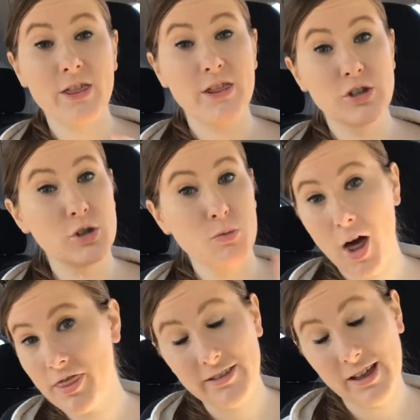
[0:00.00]
and I
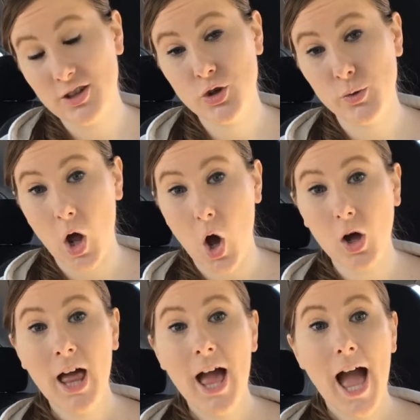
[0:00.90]
do not think that's true
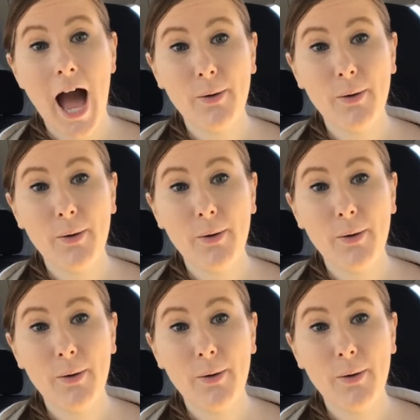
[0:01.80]
at all.